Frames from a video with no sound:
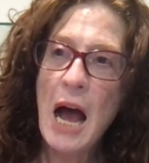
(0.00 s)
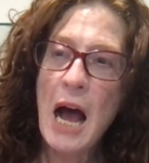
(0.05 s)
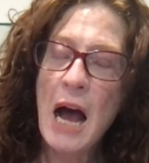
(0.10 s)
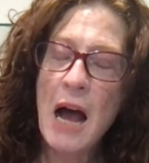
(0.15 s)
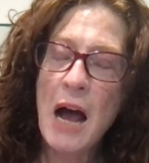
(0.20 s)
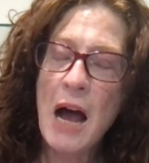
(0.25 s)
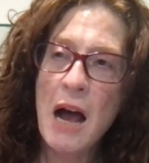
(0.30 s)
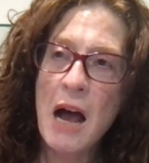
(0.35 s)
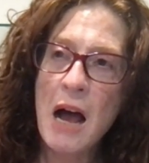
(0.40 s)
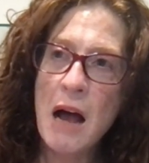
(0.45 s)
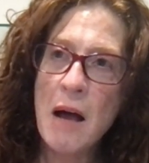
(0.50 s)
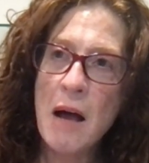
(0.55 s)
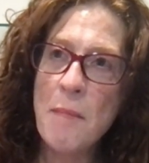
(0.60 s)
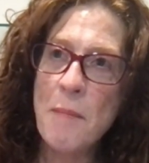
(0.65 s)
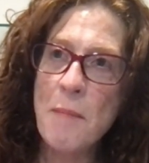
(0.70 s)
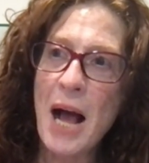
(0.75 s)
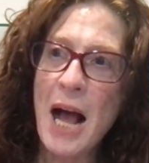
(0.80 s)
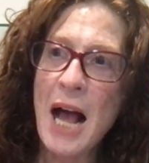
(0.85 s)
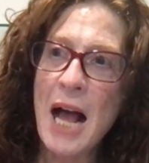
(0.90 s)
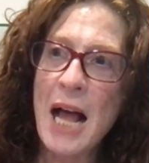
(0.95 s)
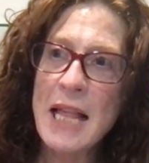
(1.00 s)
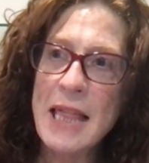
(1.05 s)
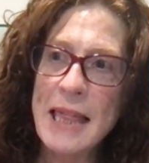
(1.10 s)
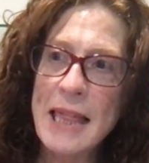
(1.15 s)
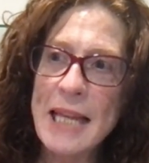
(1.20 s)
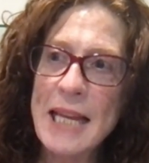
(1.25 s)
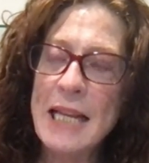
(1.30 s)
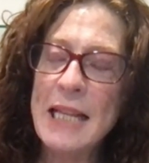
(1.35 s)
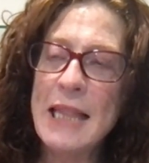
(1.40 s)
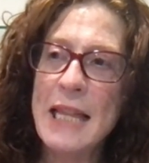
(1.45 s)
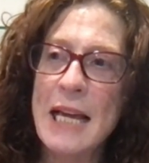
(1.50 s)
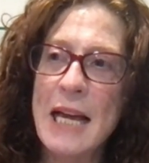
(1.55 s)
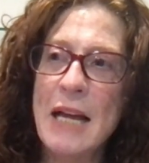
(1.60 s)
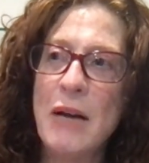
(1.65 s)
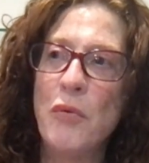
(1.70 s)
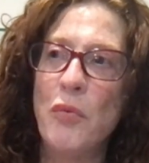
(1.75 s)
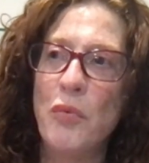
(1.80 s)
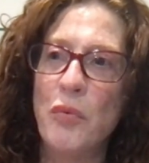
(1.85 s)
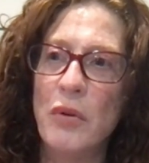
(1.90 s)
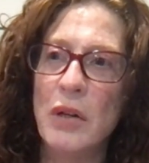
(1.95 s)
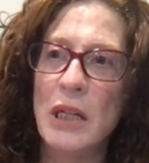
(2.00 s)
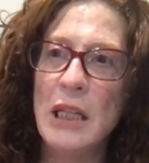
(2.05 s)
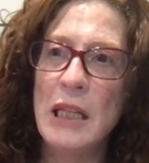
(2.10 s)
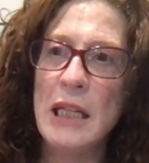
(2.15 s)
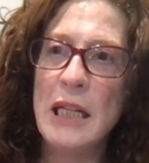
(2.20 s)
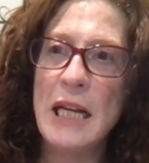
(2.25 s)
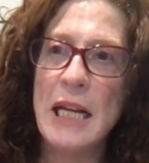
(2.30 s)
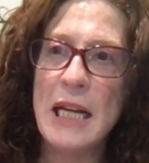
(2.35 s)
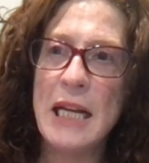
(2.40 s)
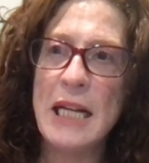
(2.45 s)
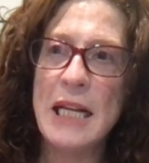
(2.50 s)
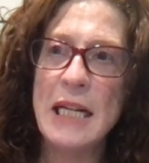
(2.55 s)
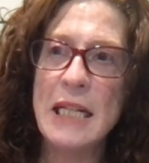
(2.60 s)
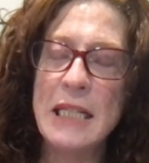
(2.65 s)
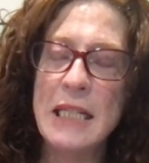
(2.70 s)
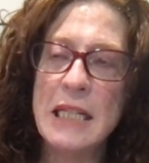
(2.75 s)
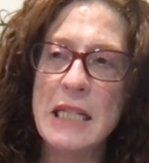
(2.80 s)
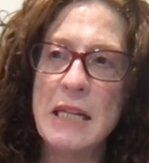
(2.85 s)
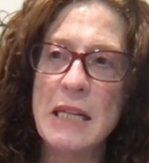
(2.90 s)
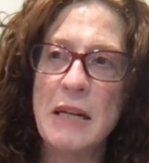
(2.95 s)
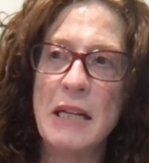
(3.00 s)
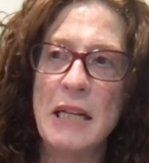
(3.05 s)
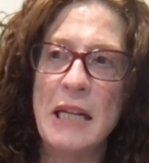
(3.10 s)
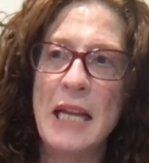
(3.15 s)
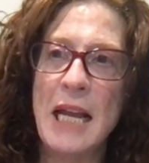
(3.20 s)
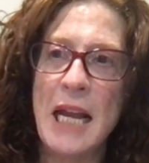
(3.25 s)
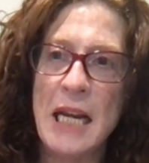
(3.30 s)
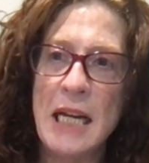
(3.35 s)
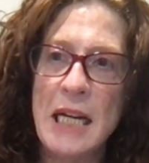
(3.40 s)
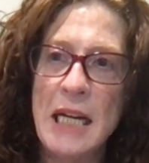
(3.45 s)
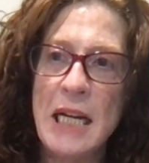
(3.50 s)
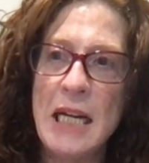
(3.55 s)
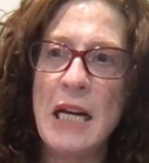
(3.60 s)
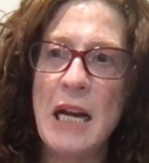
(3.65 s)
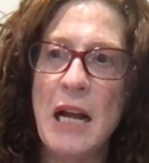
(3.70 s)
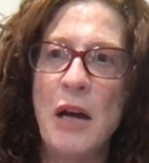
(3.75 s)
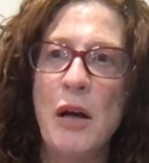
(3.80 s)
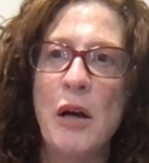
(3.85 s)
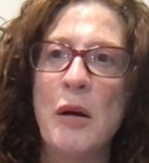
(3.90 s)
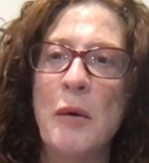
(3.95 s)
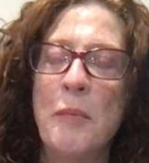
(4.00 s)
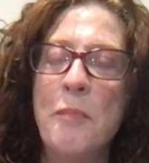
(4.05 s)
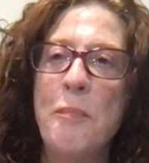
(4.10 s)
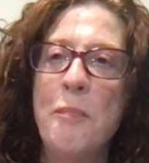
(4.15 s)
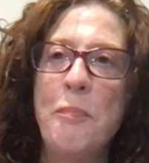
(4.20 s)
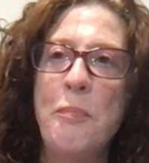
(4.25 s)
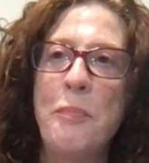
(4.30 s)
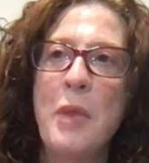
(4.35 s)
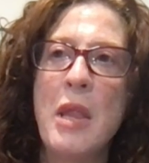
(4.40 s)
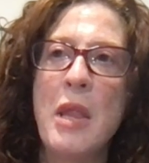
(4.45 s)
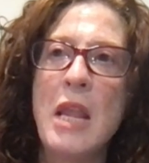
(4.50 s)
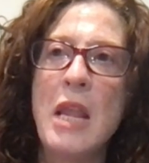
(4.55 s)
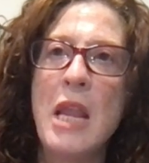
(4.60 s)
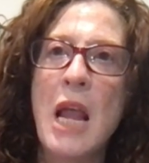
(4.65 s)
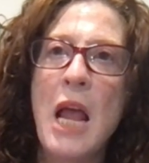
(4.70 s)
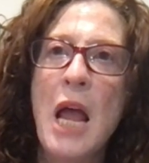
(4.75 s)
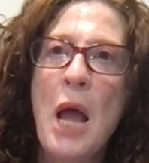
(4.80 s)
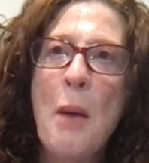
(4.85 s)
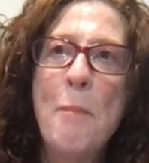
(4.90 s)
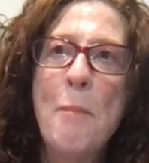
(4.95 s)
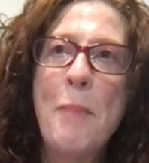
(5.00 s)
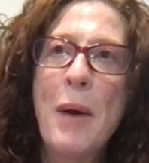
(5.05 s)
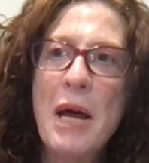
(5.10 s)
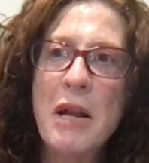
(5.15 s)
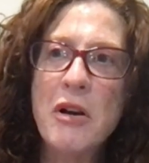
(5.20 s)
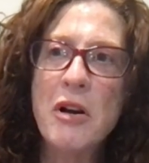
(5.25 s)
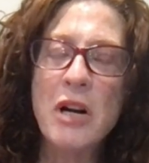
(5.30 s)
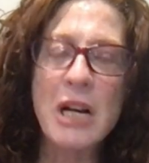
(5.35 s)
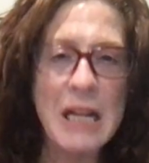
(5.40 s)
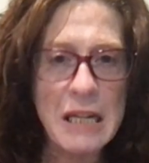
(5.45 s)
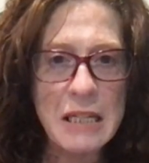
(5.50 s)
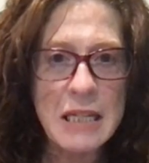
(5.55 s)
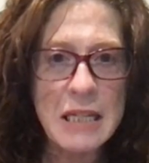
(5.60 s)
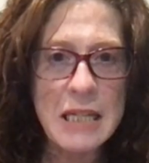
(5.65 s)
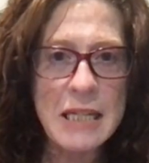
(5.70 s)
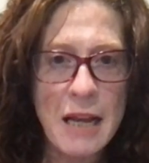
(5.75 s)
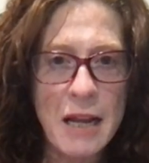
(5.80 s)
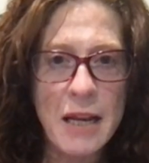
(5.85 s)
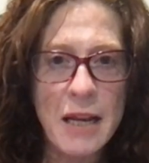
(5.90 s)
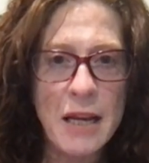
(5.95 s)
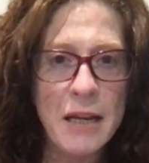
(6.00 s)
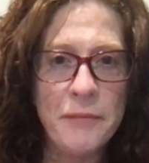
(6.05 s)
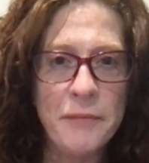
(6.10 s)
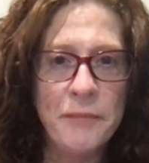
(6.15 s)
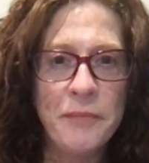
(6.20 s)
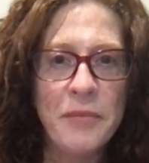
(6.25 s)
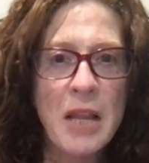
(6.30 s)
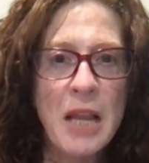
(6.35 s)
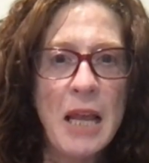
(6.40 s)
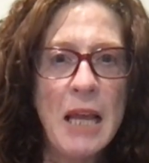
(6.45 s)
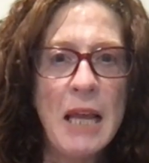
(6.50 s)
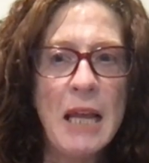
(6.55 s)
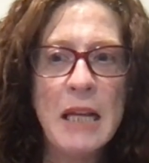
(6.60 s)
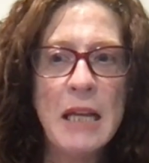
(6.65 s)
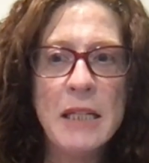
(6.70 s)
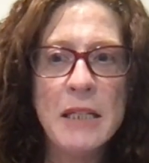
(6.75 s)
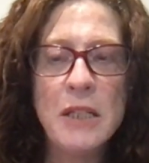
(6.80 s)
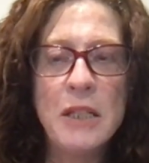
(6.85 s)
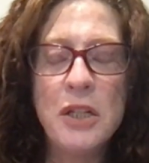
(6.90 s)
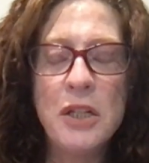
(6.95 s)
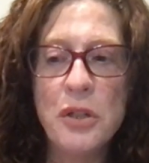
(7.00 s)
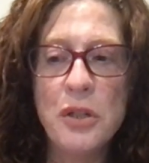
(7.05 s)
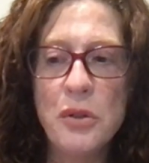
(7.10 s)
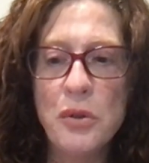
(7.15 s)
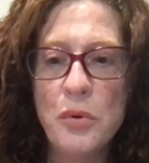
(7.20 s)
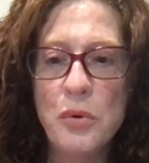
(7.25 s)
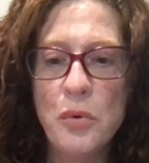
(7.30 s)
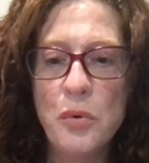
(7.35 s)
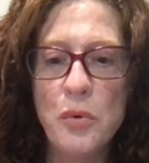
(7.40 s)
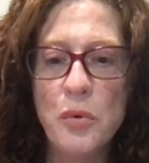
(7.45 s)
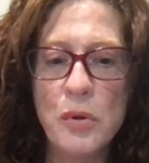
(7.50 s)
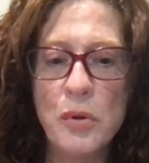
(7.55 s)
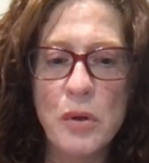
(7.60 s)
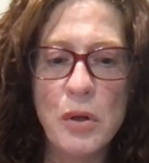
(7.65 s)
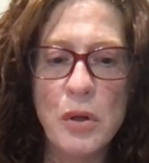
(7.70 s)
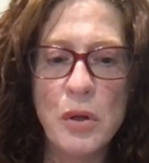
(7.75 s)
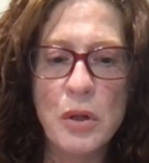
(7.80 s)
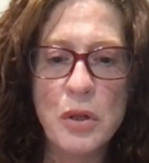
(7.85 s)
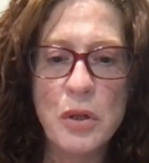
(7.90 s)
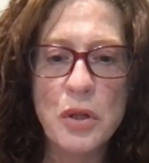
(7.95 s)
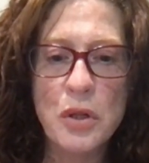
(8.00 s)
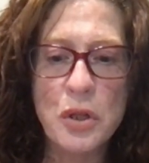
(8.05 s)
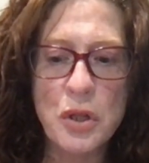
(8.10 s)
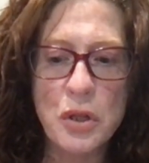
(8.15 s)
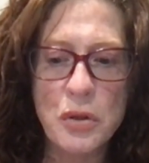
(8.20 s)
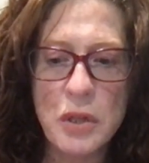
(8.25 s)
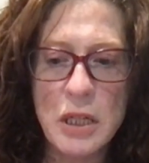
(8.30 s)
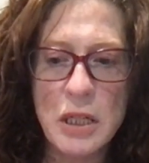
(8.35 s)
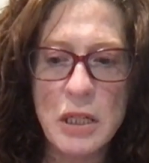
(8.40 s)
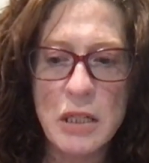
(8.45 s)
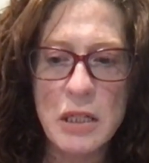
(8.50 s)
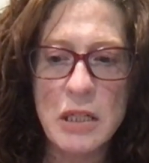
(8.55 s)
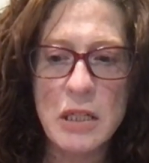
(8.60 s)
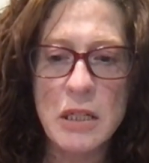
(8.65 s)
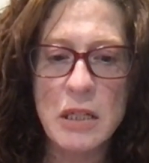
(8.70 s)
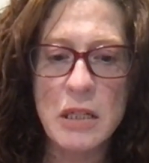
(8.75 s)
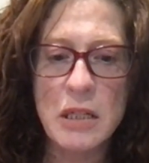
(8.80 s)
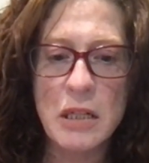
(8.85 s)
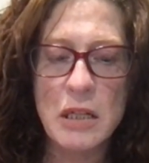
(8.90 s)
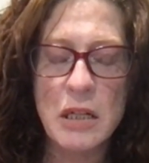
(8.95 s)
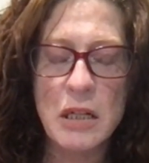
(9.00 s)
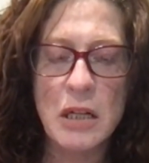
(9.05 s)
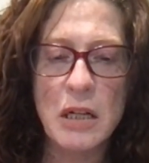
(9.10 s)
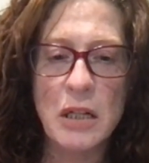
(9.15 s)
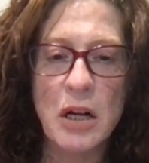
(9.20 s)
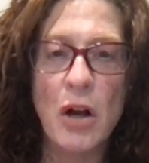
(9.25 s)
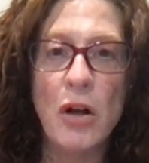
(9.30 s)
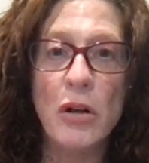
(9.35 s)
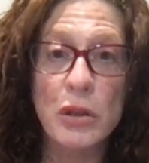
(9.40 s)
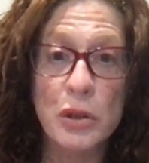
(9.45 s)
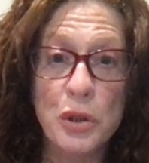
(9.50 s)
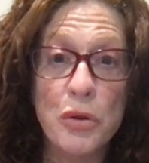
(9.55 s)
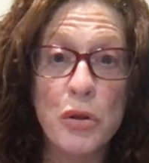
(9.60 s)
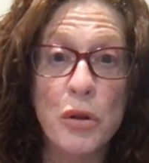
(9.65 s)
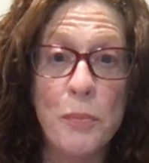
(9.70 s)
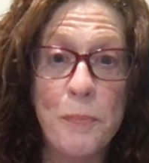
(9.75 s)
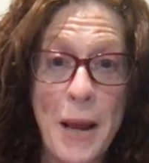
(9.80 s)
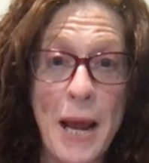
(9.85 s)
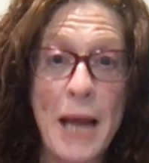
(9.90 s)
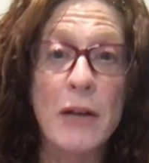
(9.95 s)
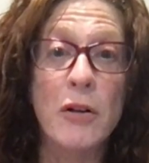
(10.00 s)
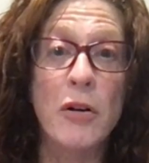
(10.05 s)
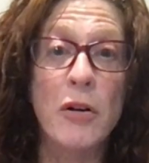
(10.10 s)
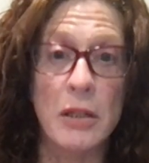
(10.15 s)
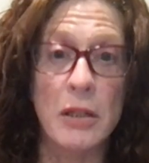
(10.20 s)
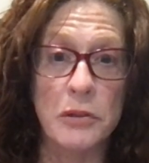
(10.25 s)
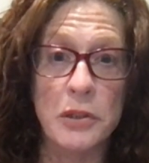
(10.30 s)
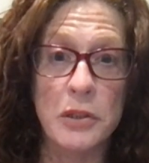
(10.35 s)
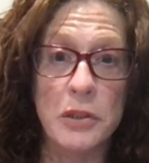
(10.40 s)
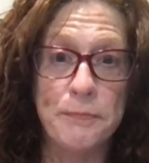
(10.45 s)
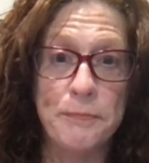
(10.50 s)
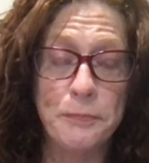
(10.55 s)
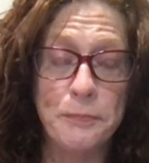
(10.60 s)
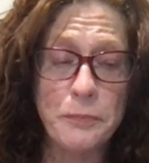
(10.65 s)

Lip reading: I think that really it's gaining a better insight into students' cultural backgrounds